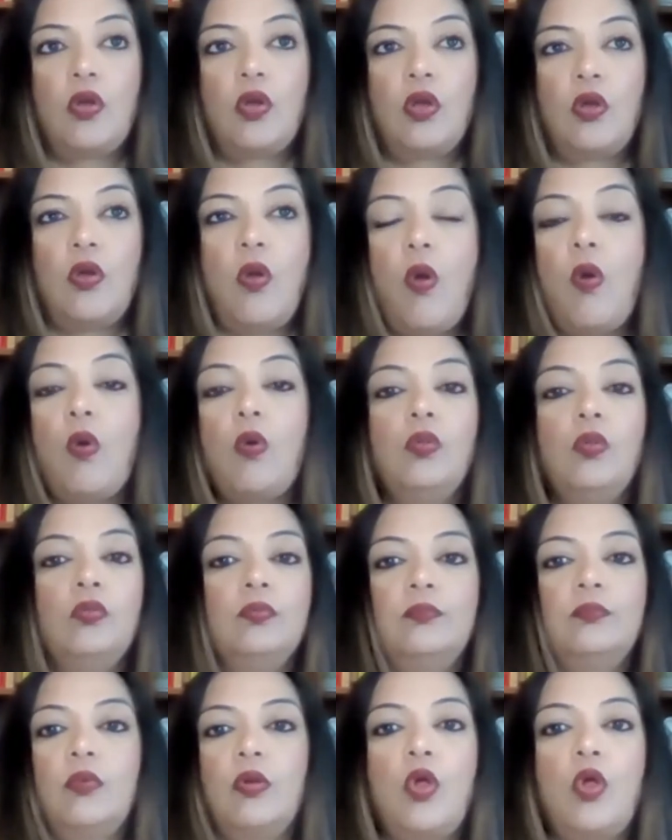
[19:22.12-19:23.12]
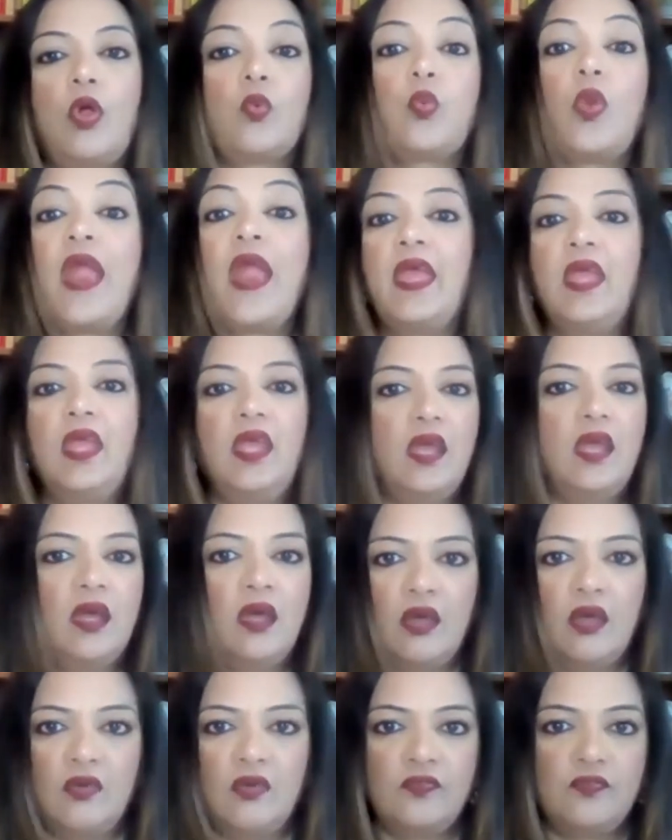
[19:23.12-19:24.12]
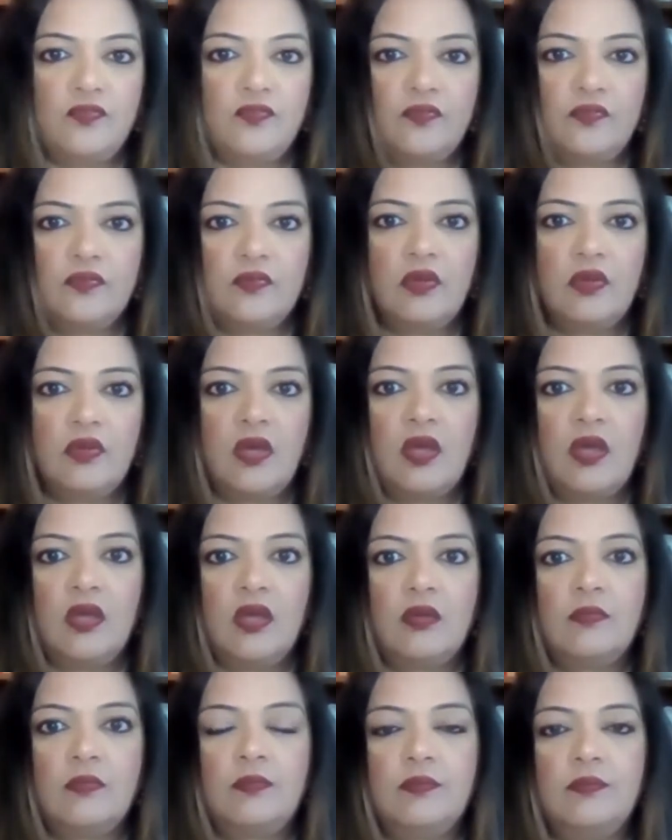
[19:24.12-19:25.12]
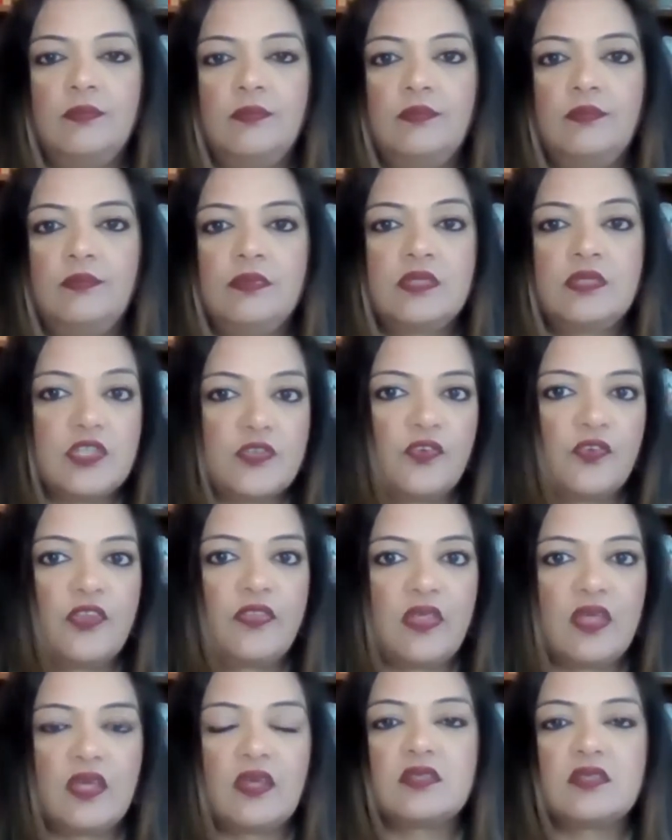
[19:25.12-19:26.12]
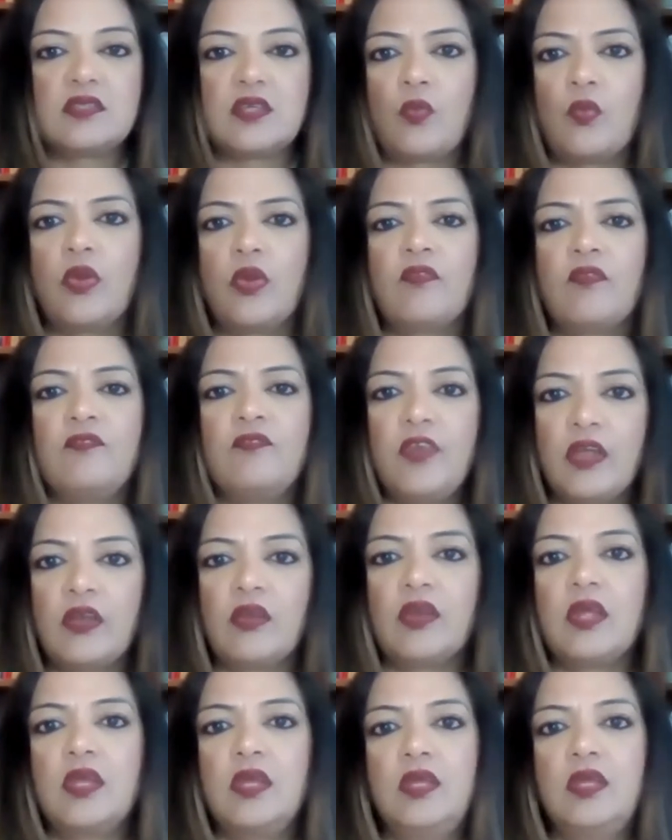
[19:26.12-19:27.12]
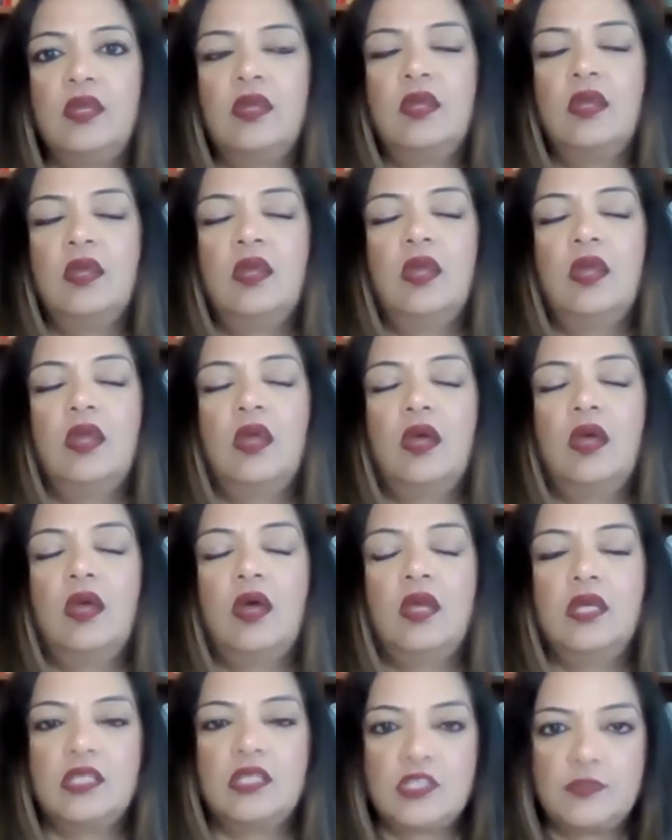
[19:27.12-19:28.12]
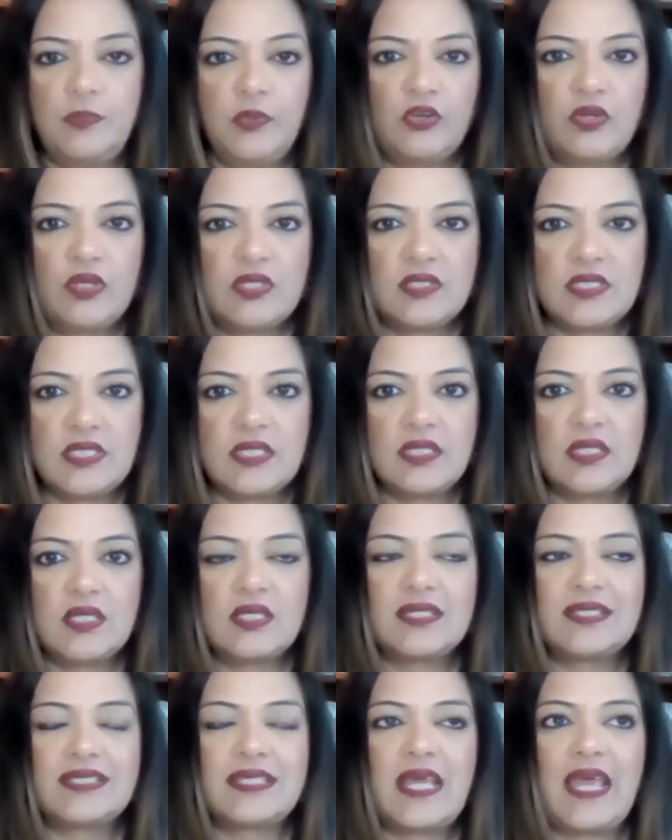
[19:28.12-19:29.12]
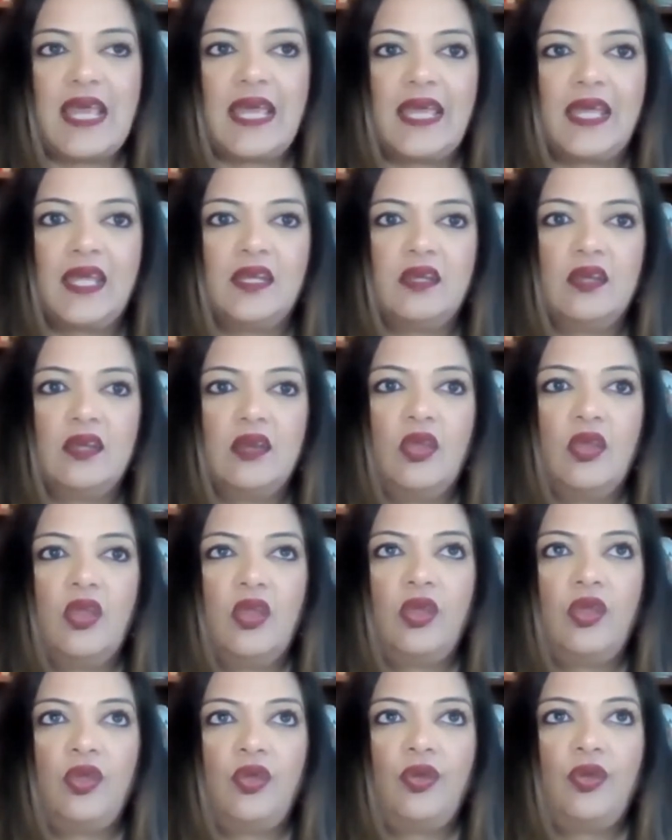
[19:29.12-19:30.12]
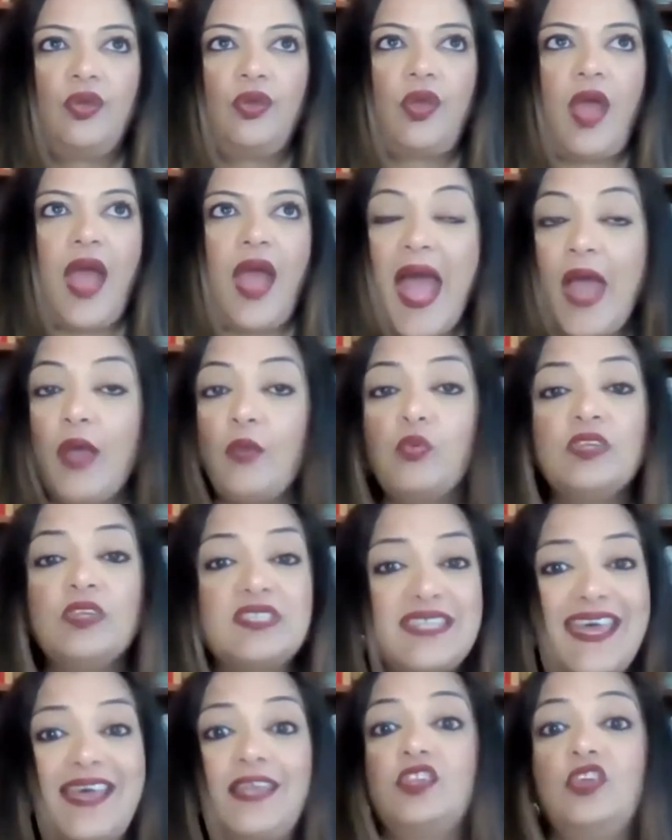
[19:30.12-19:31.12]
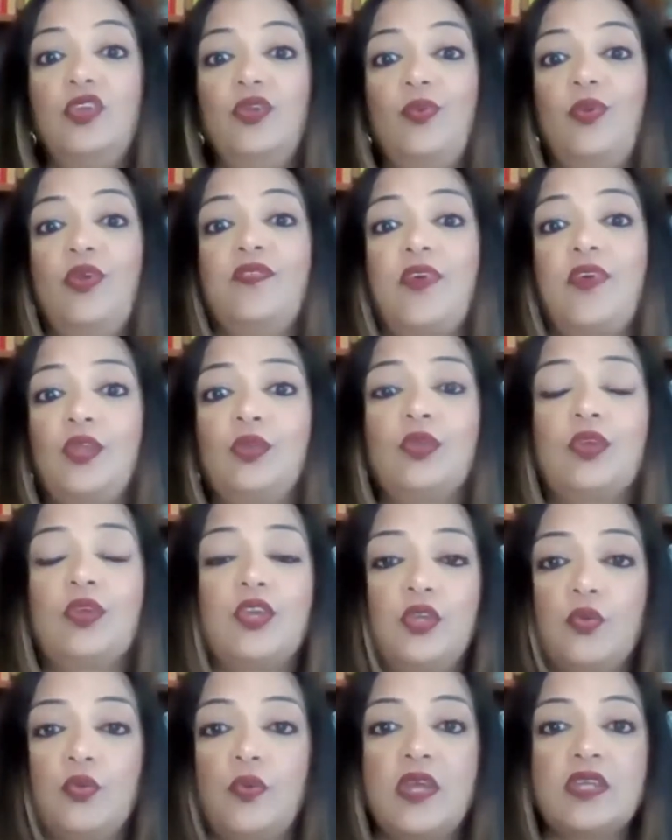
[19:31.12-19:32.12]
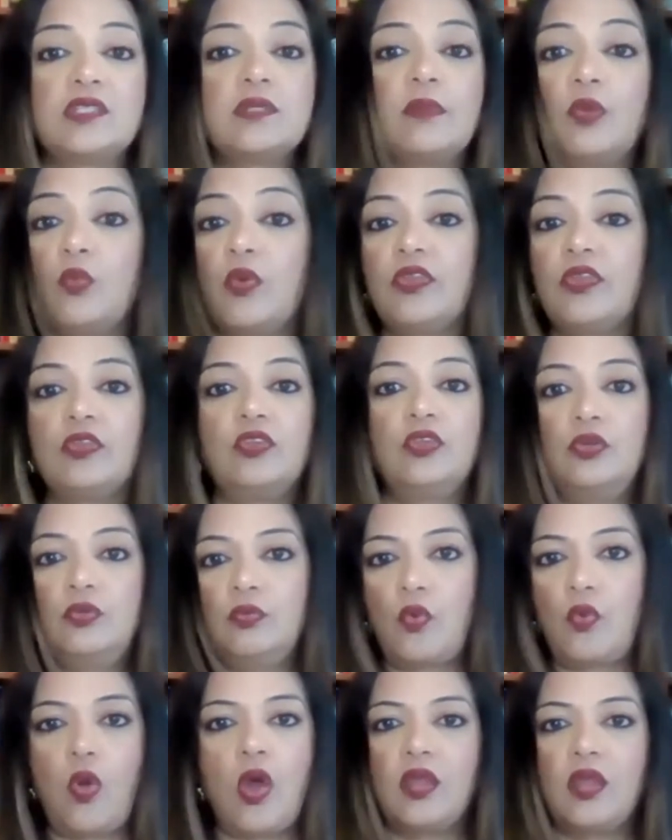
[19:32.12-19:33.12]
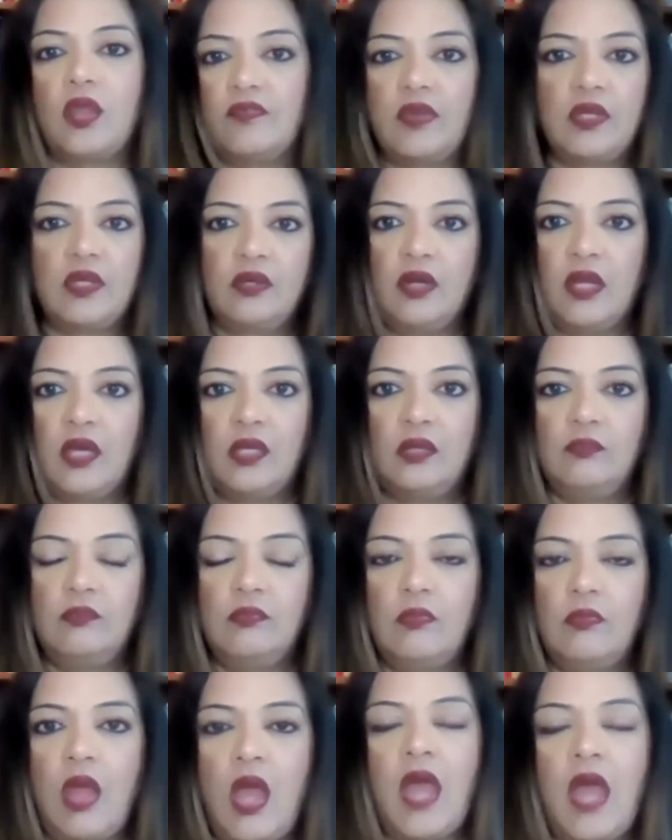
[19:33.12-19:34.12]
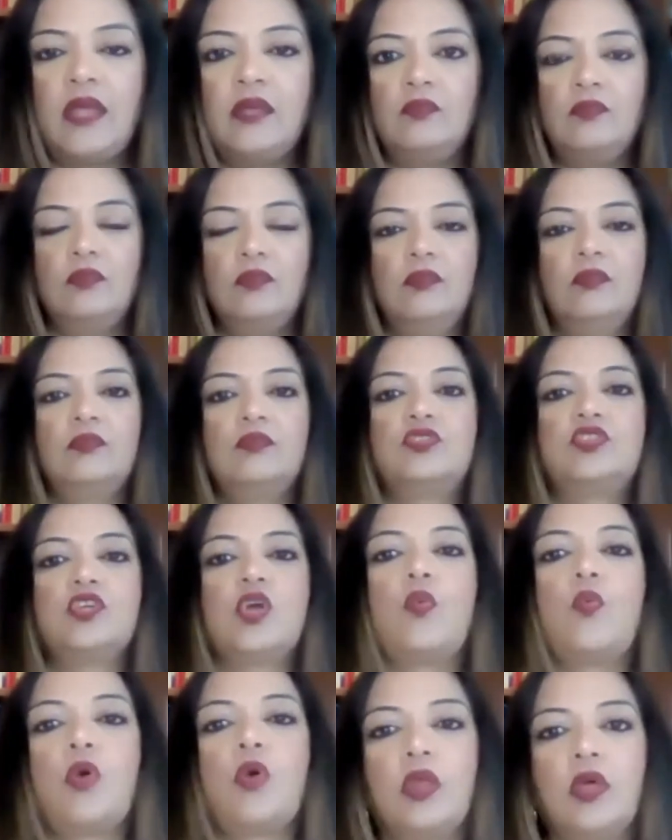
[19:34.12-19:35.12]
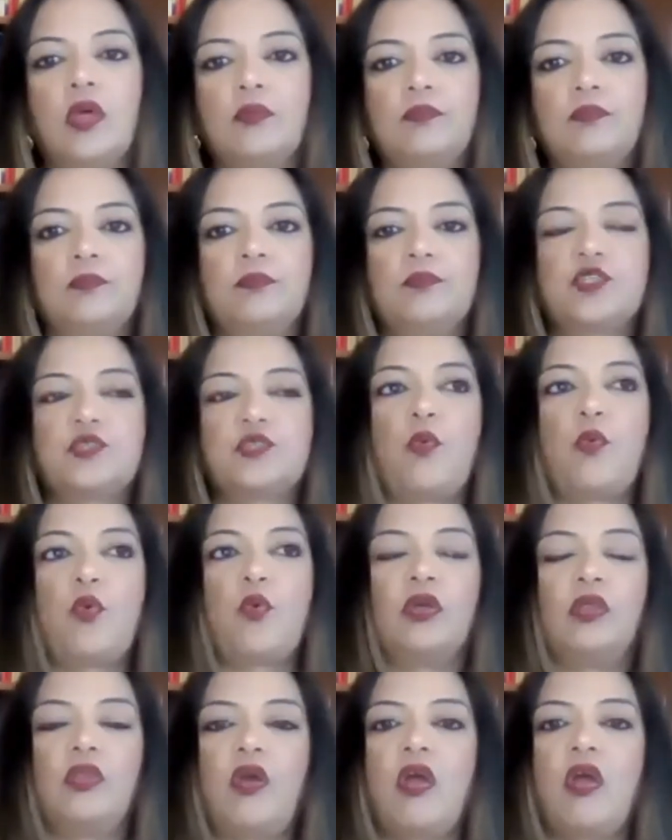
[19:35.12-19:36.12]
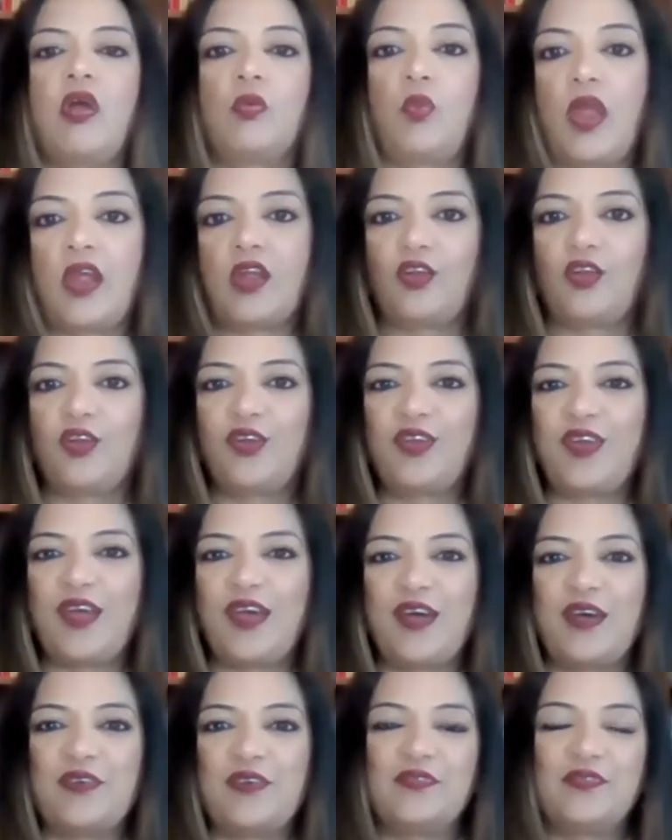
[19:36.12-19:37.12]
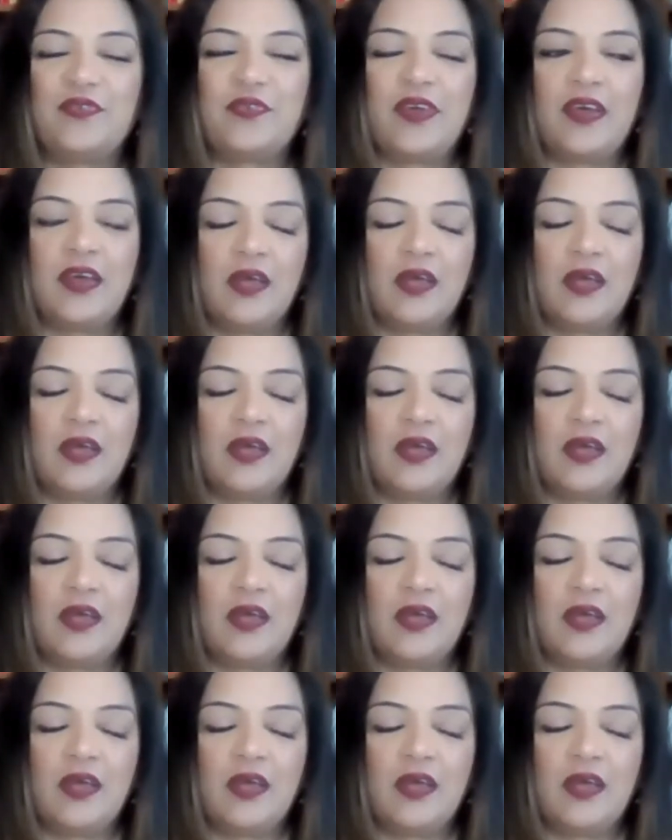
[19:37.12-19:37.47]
a whole array of different things. So we're very experienced in this, and I will tell you if I look at your resume whether you qualify or not. I don't want to spoil our record of